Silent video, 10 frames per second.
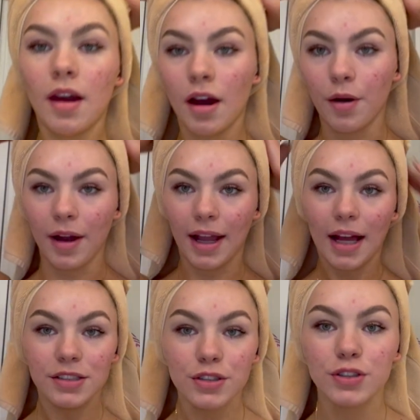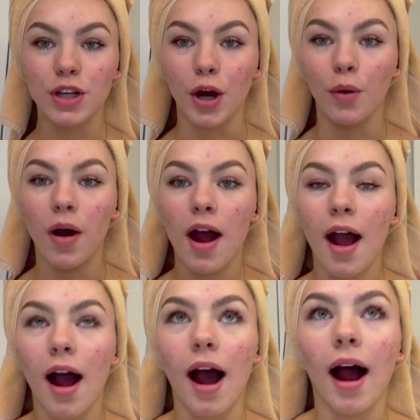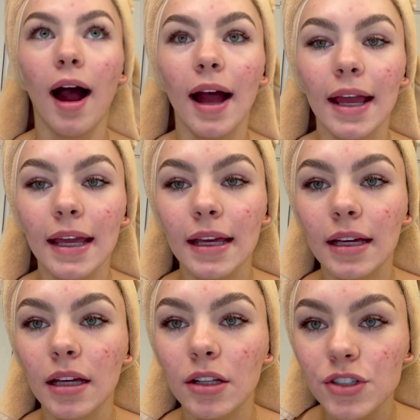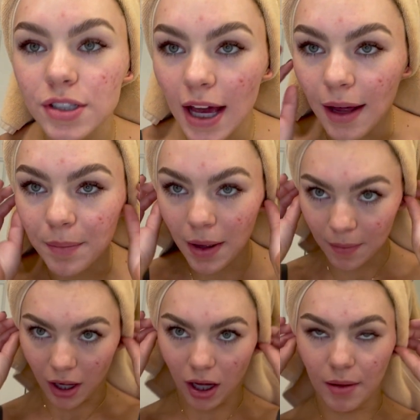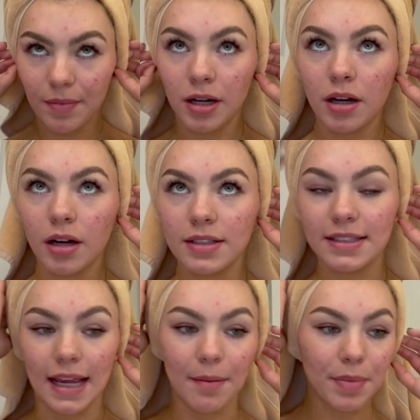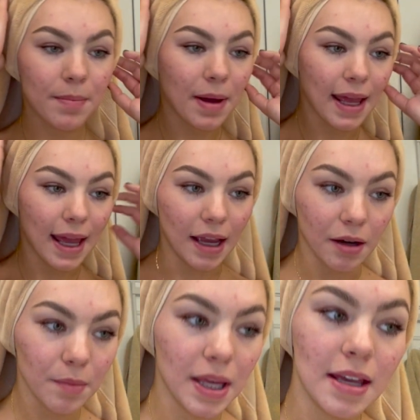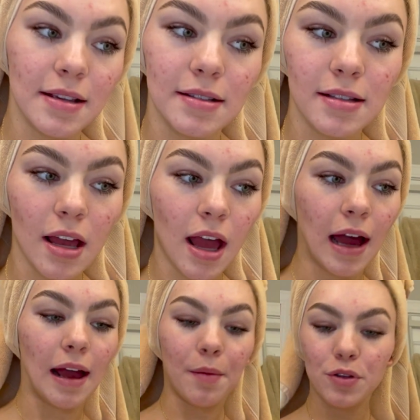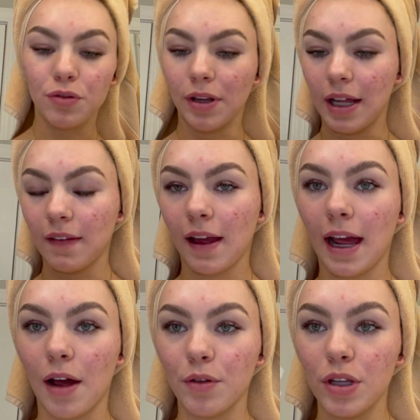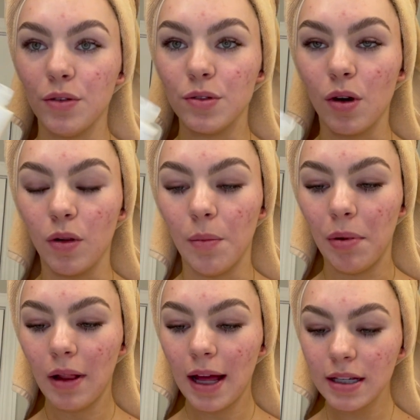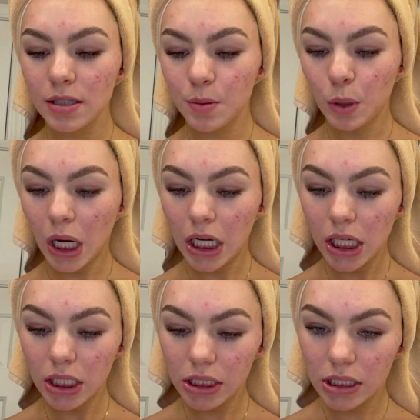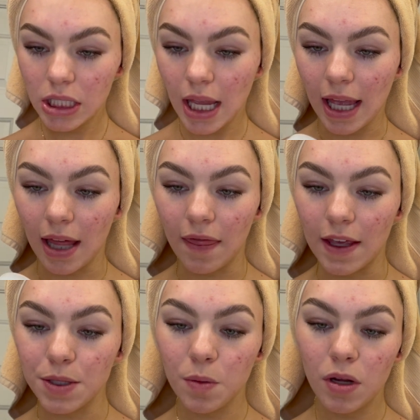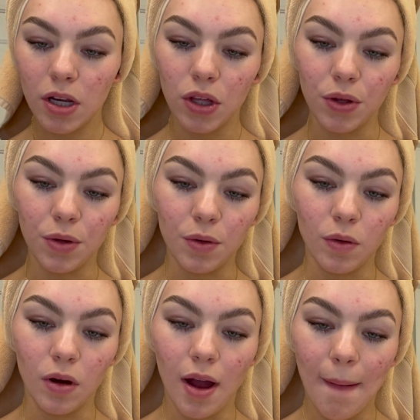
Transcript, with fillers: Okay guys, so I just had my mom dampen my hair because I was reading like how to use the Olaplex products. And this one you